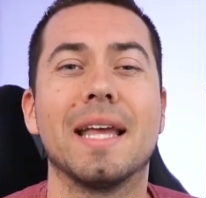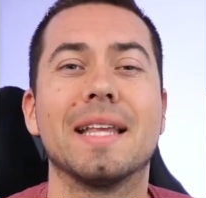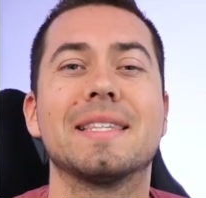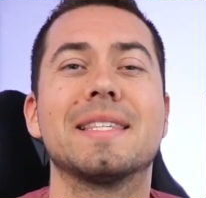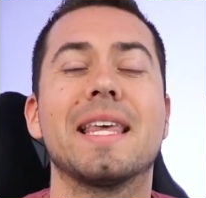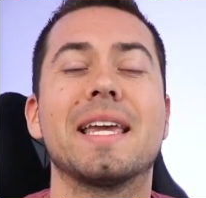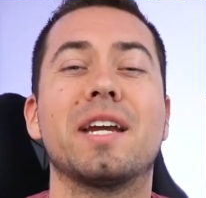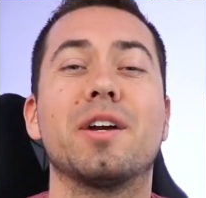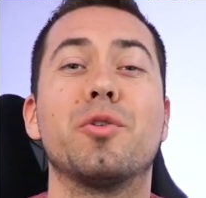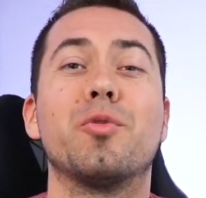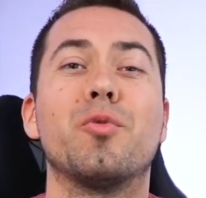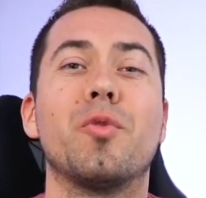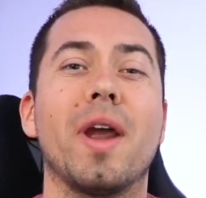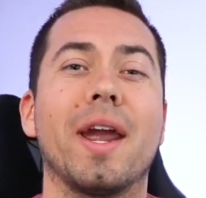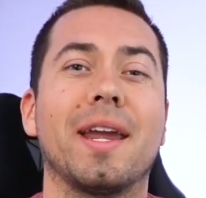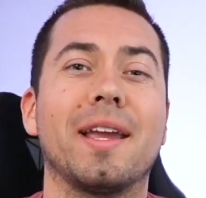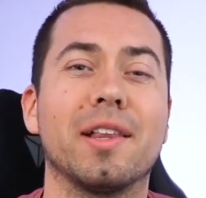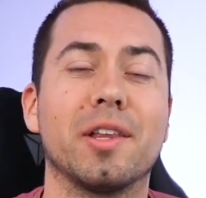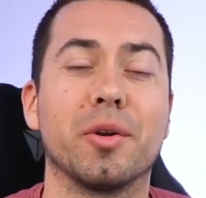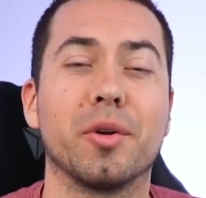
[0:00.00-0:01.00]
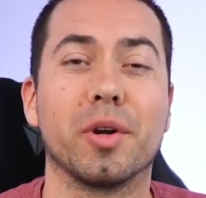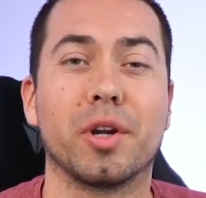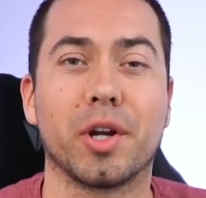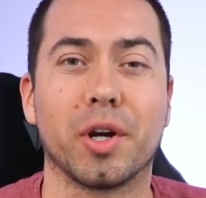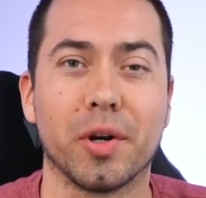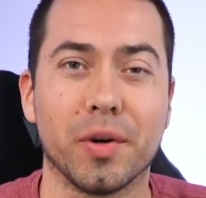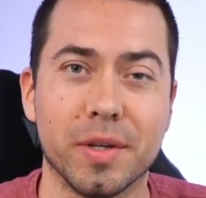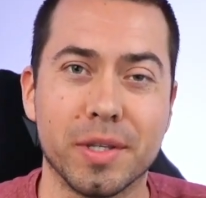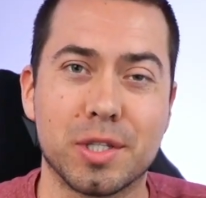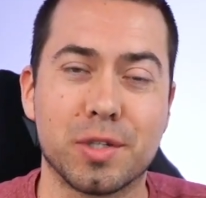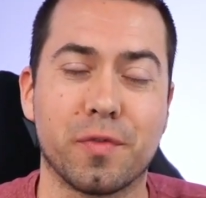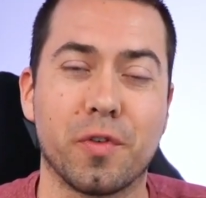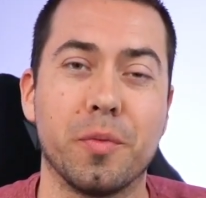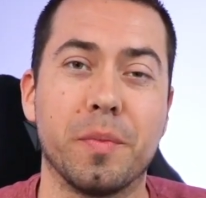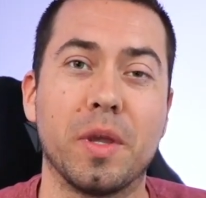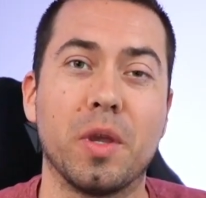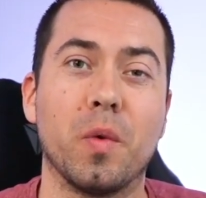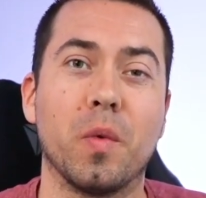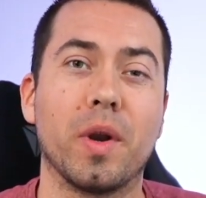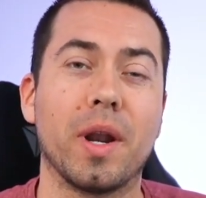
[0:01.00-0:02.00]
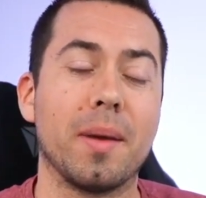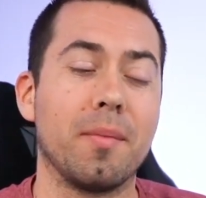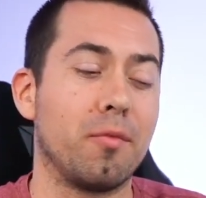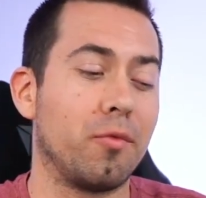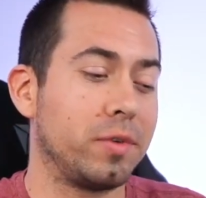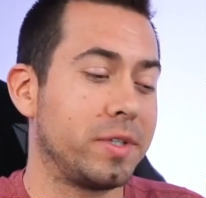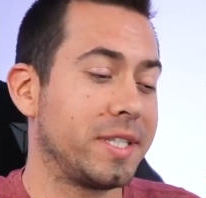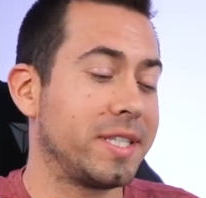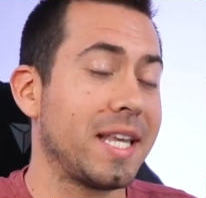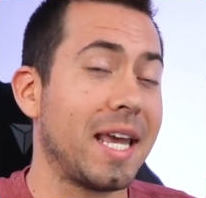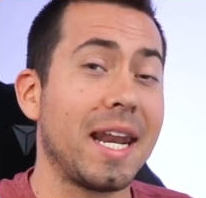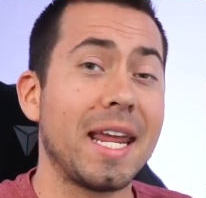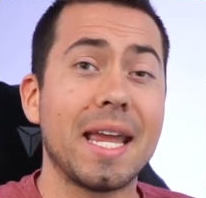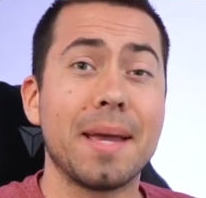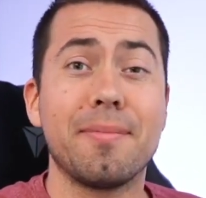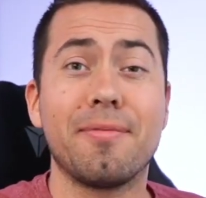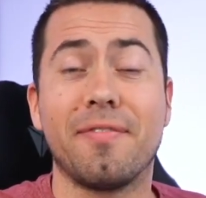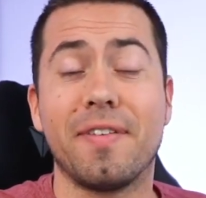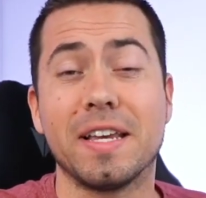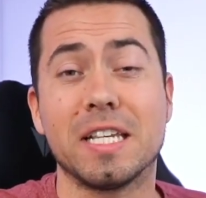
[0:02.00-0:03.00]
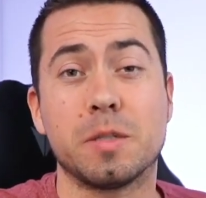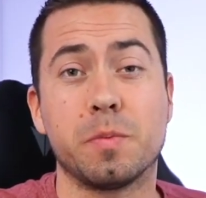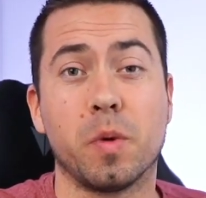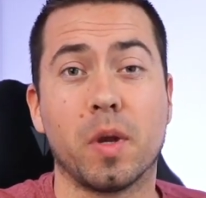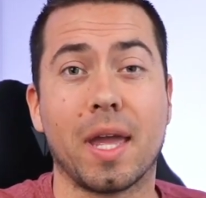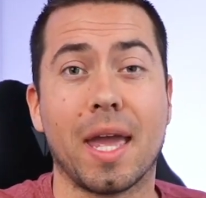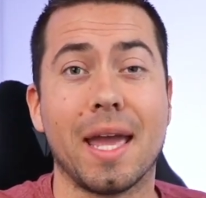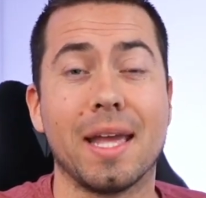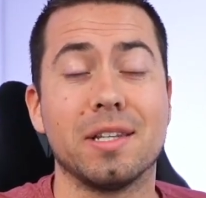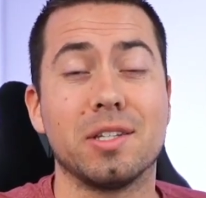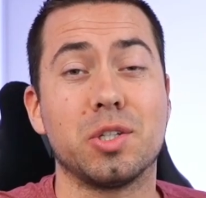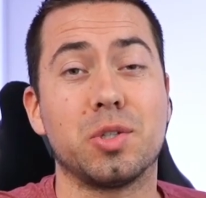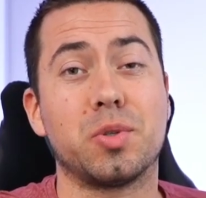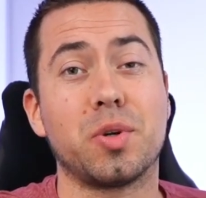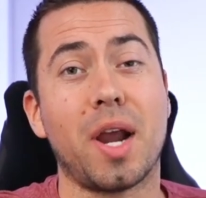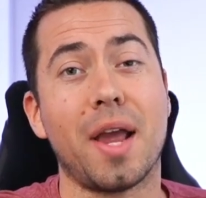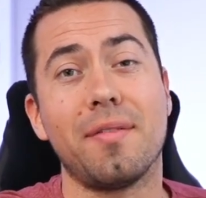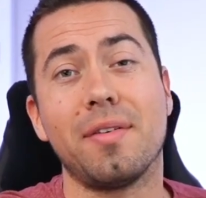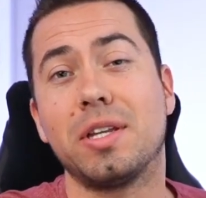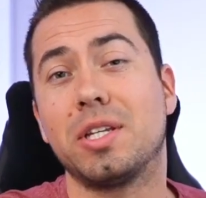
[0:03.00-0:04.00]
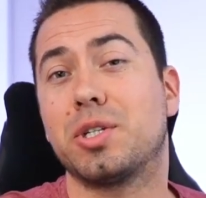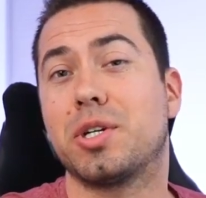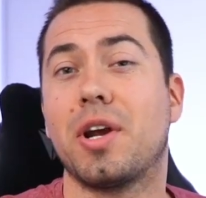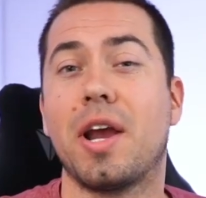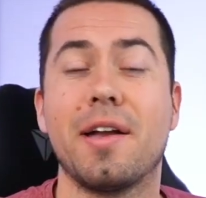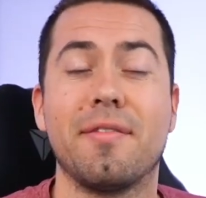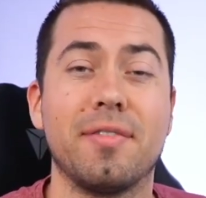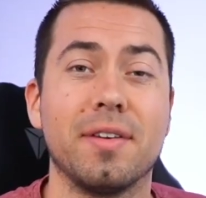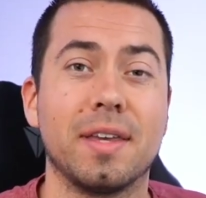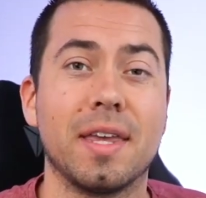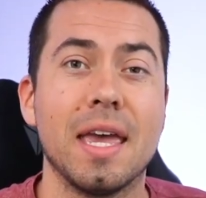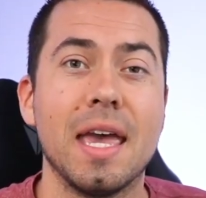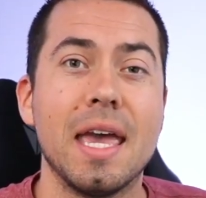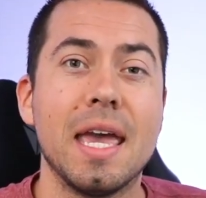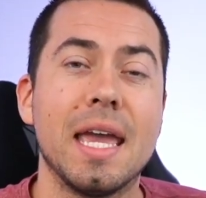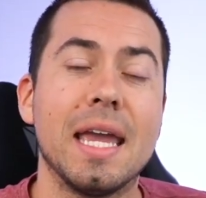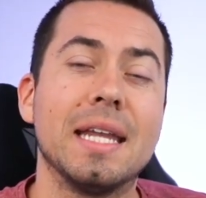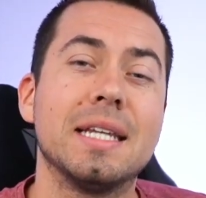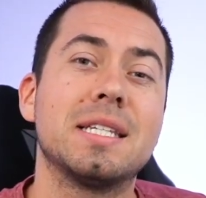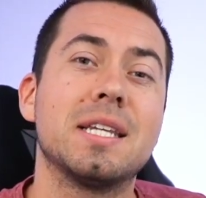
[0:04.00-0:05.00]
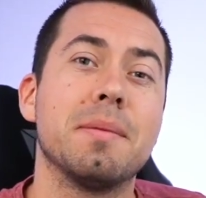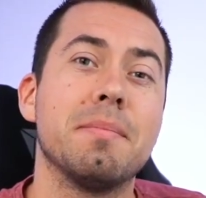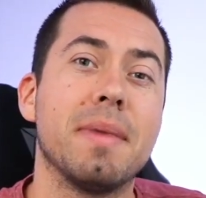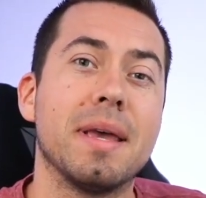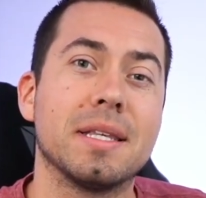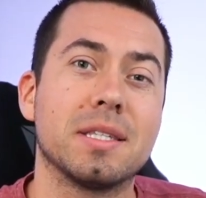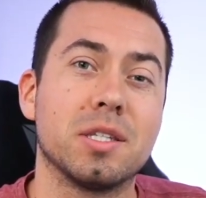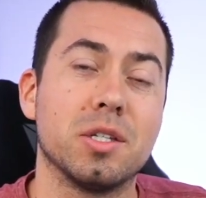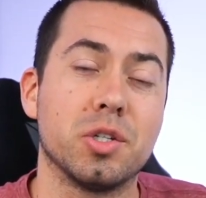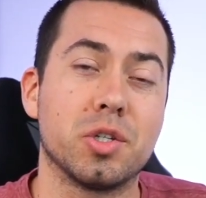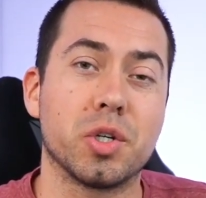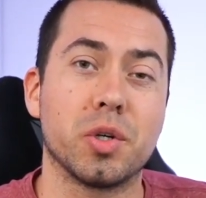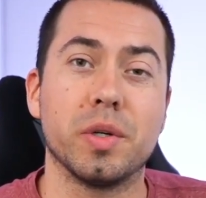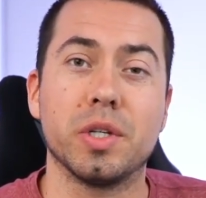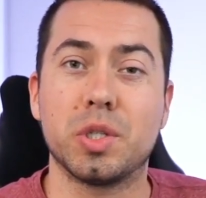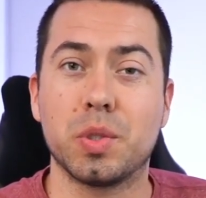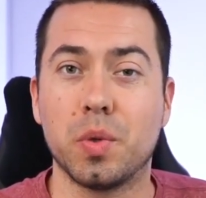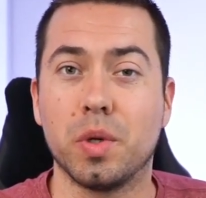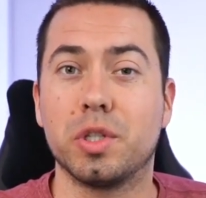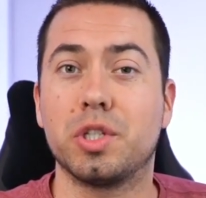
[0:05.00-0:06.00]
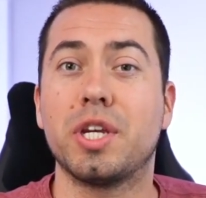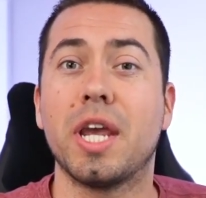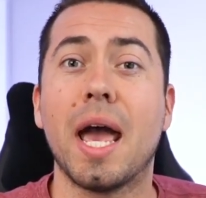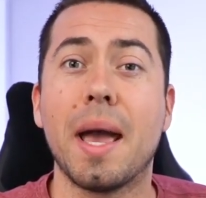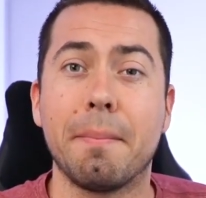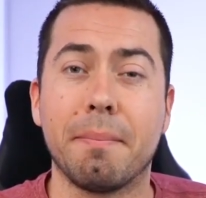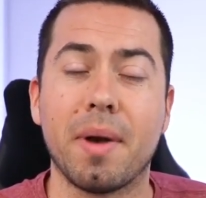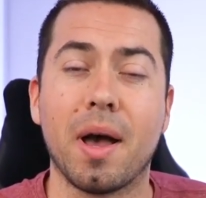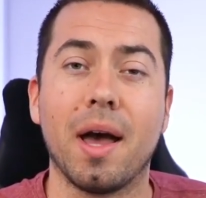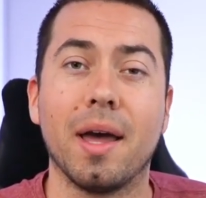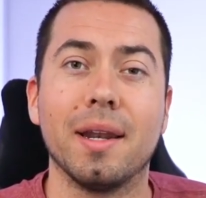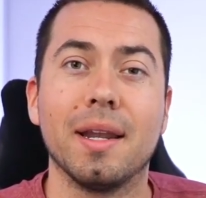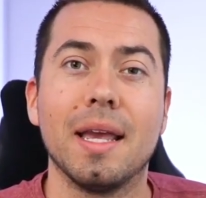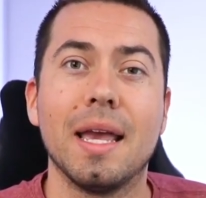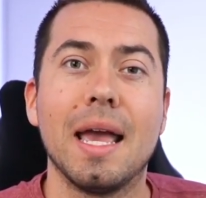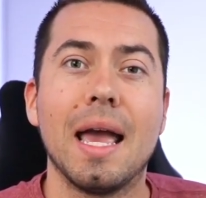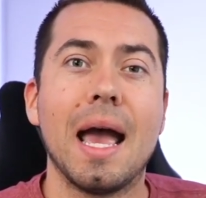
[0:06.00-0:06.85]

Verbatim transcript: It's like a regular occurrence occurrence for me when I'm setting up Facebook ads, driving traffic into Messenger, into a chatbot.